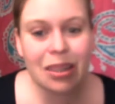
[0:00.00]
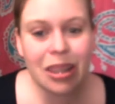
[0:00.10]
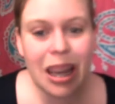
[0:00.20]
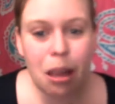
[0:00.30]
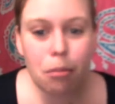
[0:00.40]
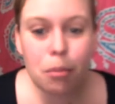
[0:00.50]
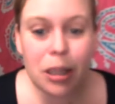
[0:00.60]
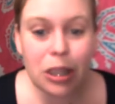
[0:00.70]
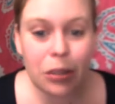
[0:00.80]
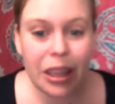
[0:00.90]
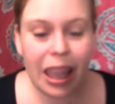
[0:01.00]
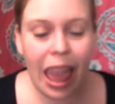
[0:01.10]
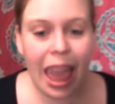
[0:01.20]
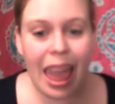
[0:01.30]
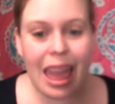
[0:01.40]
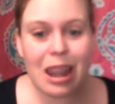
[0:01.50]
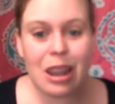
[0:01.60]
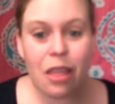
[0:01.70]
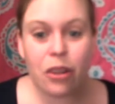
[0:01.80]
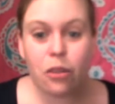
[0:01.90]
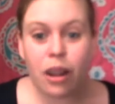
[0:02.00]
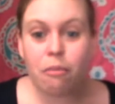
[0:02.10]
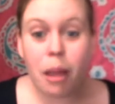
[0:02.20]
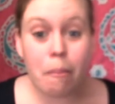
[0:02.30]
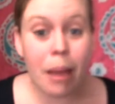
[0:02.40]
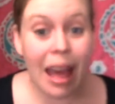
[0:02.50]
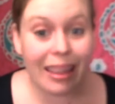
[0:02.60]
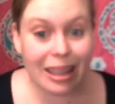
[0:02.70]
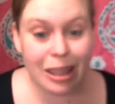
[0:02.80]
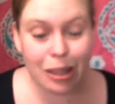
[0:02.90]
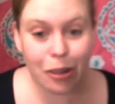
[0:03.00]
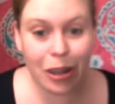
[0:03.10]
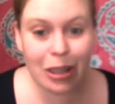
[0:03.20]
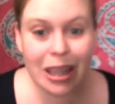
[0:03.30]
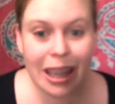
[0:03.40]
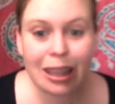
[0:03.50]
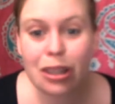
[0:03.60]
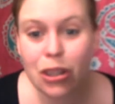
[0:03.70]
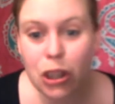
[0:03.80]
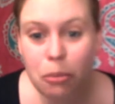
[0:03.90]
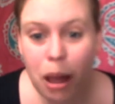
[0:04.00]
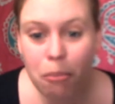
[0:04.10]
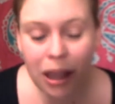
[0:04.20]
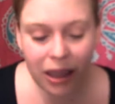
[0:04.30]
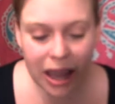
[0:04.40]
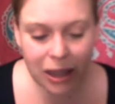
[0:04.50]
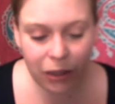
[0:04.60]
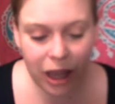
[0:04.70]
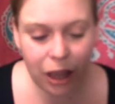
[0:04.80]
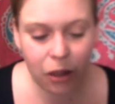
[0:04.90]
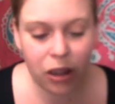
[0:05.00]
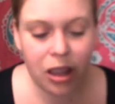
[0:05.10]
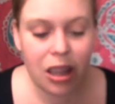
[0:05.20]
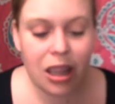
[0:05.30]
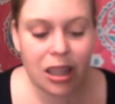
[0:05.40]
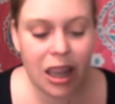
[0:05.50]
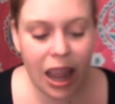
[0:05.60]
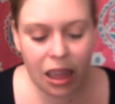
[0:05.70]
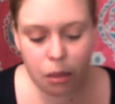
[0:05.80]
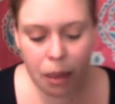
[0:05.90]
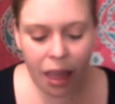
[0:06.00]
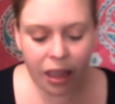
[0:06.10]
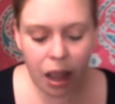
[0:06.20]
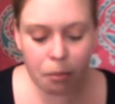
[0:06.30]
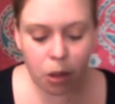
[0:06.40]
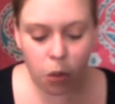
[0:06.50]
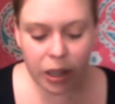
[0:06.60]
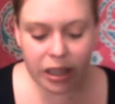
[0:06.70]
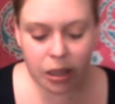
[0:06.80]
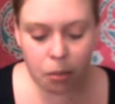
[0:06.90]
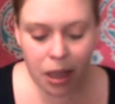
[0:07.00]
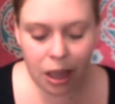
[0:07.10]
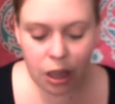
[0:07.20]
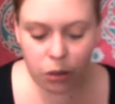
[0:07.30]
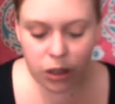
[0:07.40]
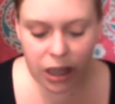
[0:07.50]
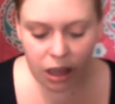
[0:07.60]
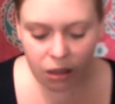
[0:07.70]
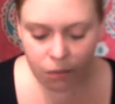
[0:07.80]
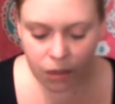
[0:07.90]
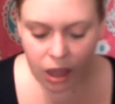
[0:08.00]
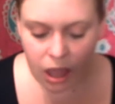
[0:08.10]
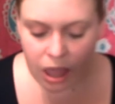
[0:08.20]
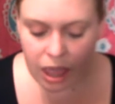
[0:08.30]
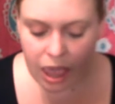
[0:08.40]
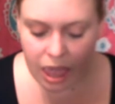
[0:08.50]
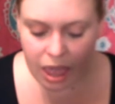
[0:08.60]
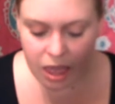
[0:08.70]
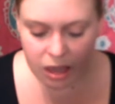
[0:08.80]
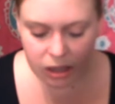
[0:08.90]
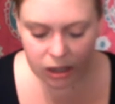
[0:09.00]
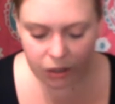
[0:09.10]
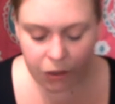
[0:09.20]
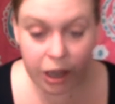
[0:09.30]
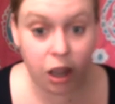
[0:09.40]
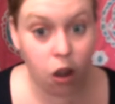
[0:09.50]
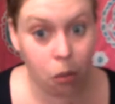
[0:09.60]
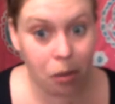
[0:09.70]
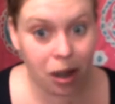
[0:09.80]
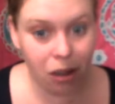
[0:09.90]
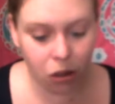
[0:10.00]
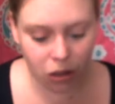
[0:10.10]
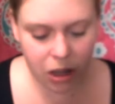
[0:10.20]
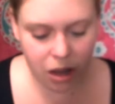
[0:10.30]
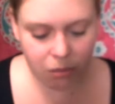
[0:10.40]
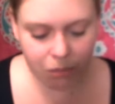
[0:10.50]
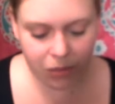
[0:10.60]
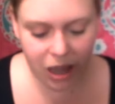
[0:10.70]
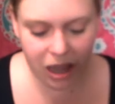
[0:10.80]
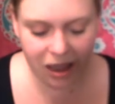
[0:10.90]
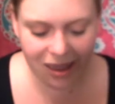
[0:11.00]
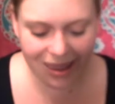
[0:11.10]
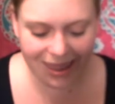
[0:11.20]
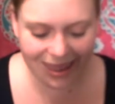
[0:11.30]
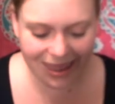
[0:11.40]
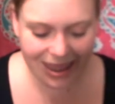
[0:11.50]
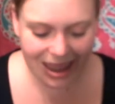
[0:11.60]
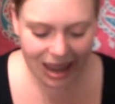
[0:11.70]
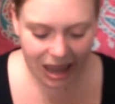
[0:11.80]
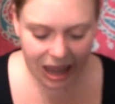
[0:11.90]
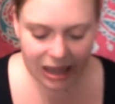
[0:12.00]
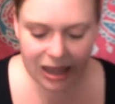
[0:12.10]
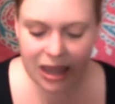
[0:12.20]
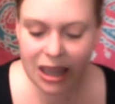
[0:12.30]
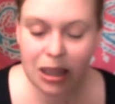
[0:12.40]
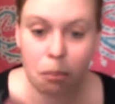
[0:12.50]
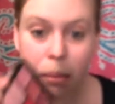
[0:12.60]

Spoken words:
so today I'm going to be doing another one of my palette tutorials like I told you about in my last video. Today the palette I'm going to be using is, if I can open it, hold on. It's this